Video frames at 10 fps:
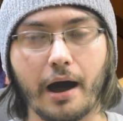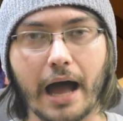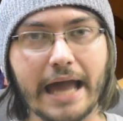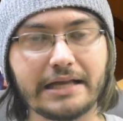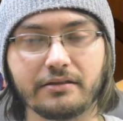
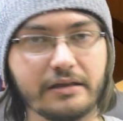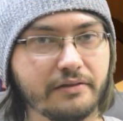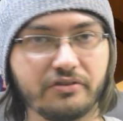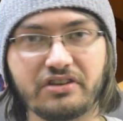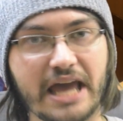I
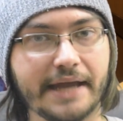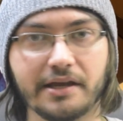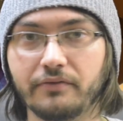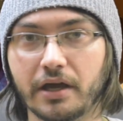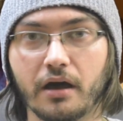didn't see any
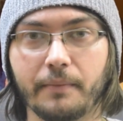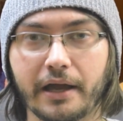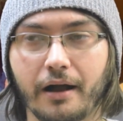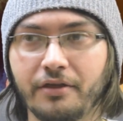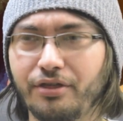of it
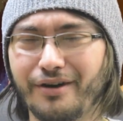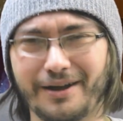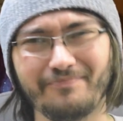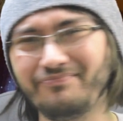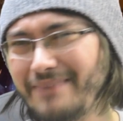coming. I
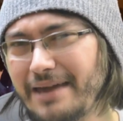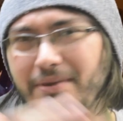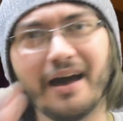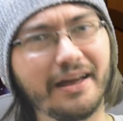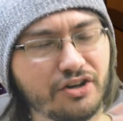thought
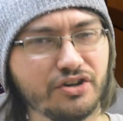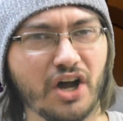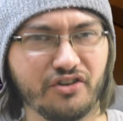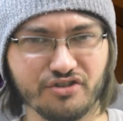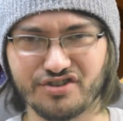maybe I could
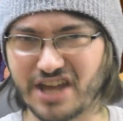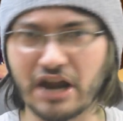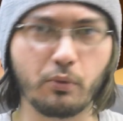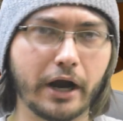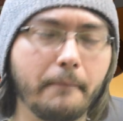
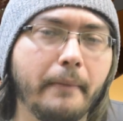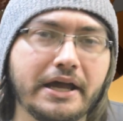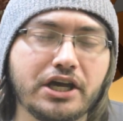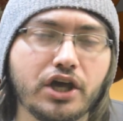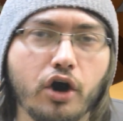understand where it
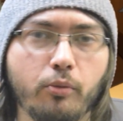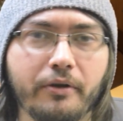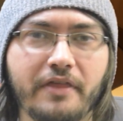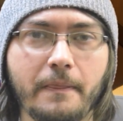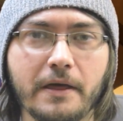might go,
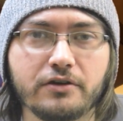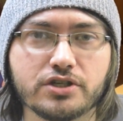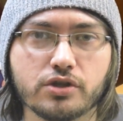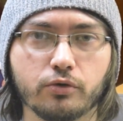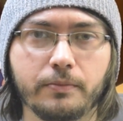but then they
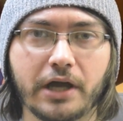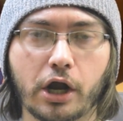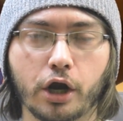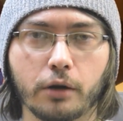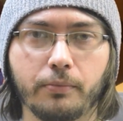just threw me a
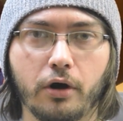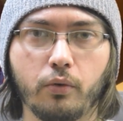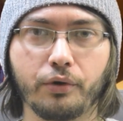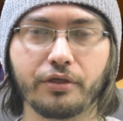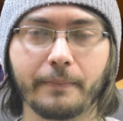
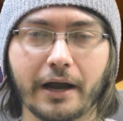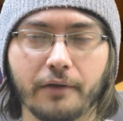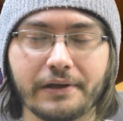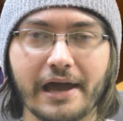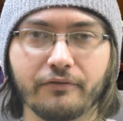curveball with
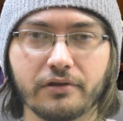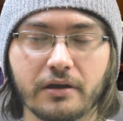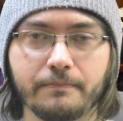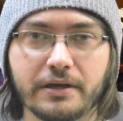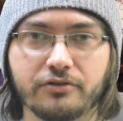apparently
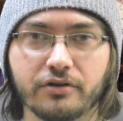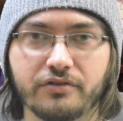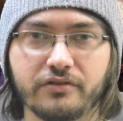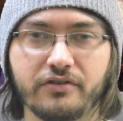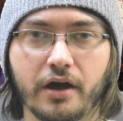everything Beatrice
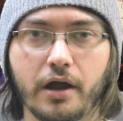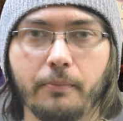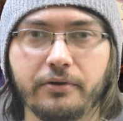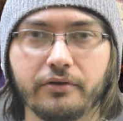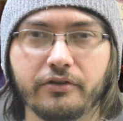has done
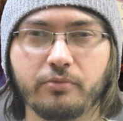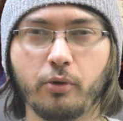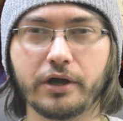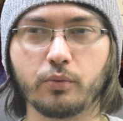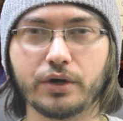up until this
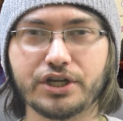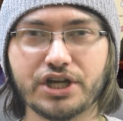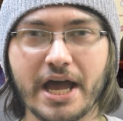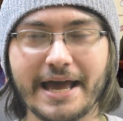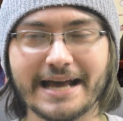point,
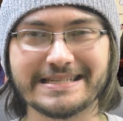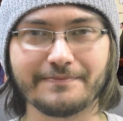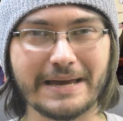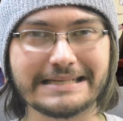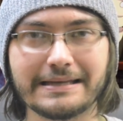which has
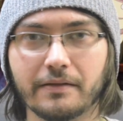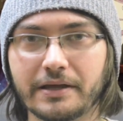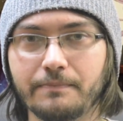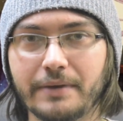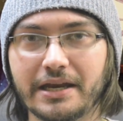
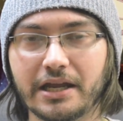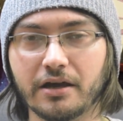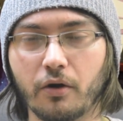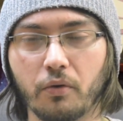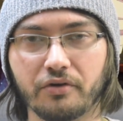basically been in
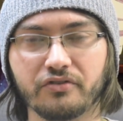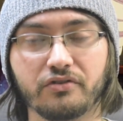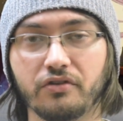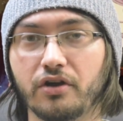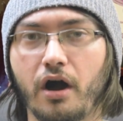accordance
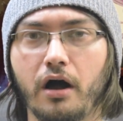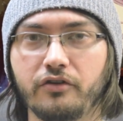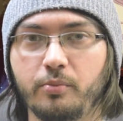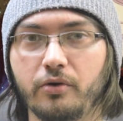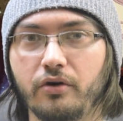to the
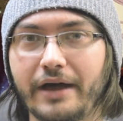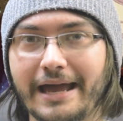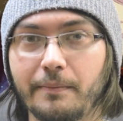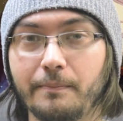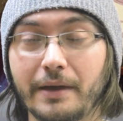gospel
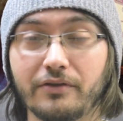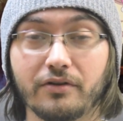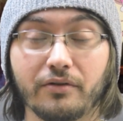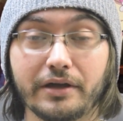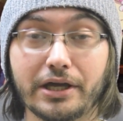and
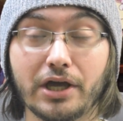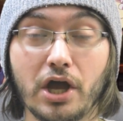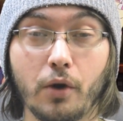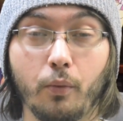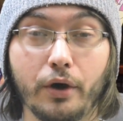basically
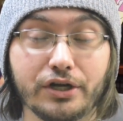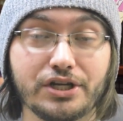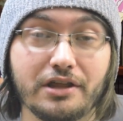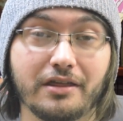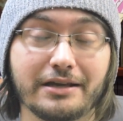what
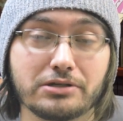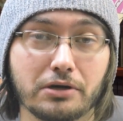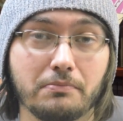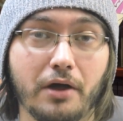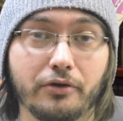she thinks her
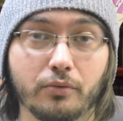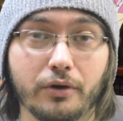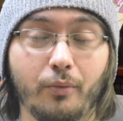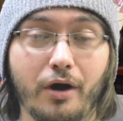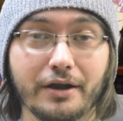mother would
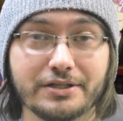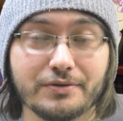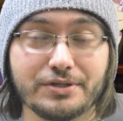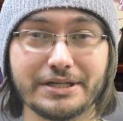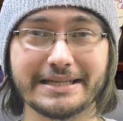want so
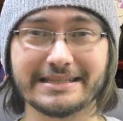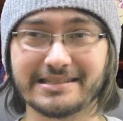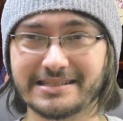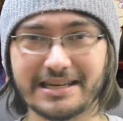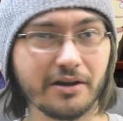she can
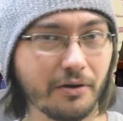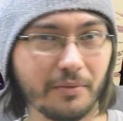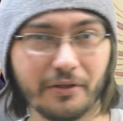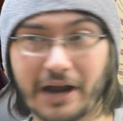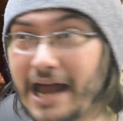see her
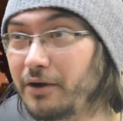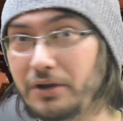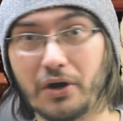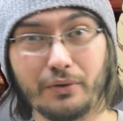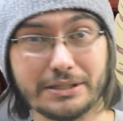mother. I don't
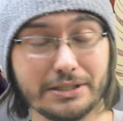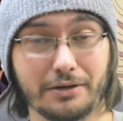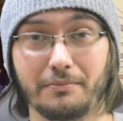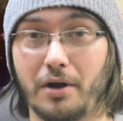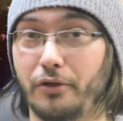know, is
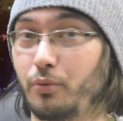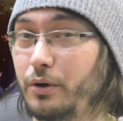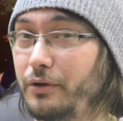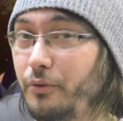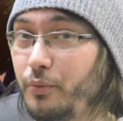her mother
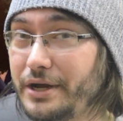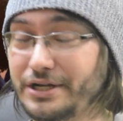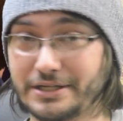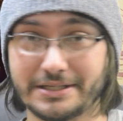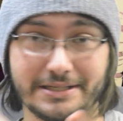one of the
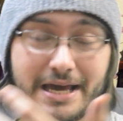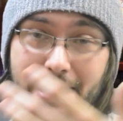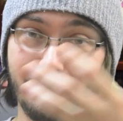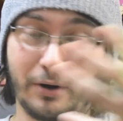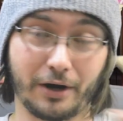witches?
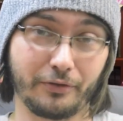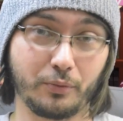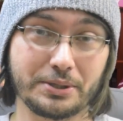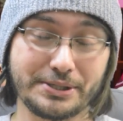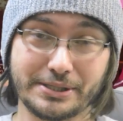Part of the
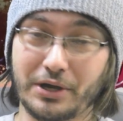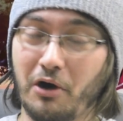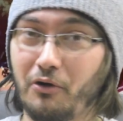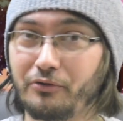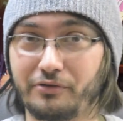witch's
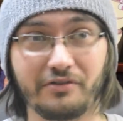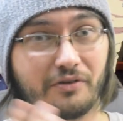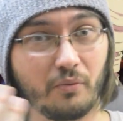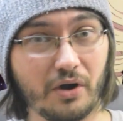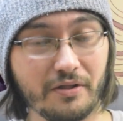cult? Is
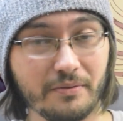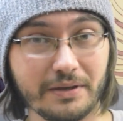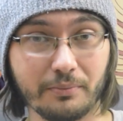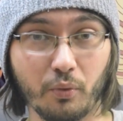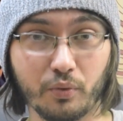it one of the
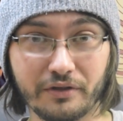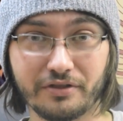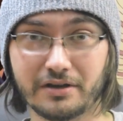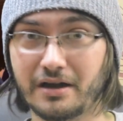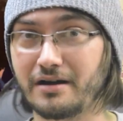people with
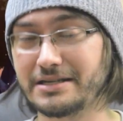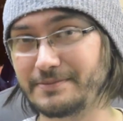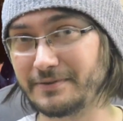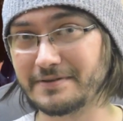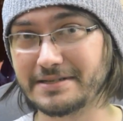the
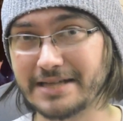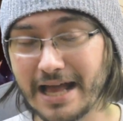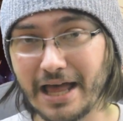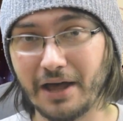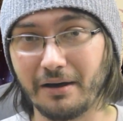gospels?
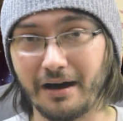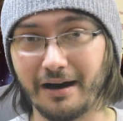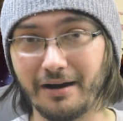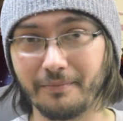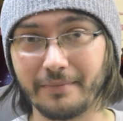
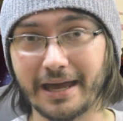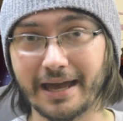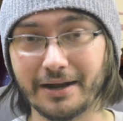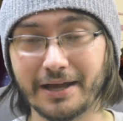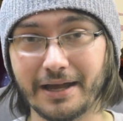Oh
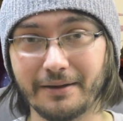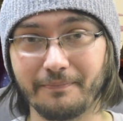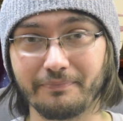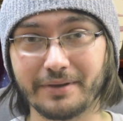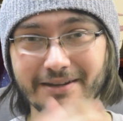man,
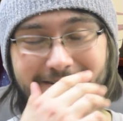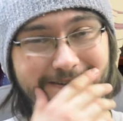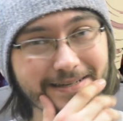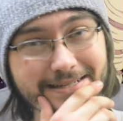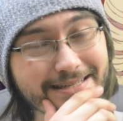
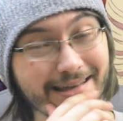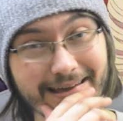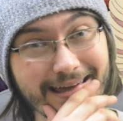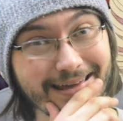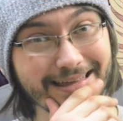Beetlejuice, like,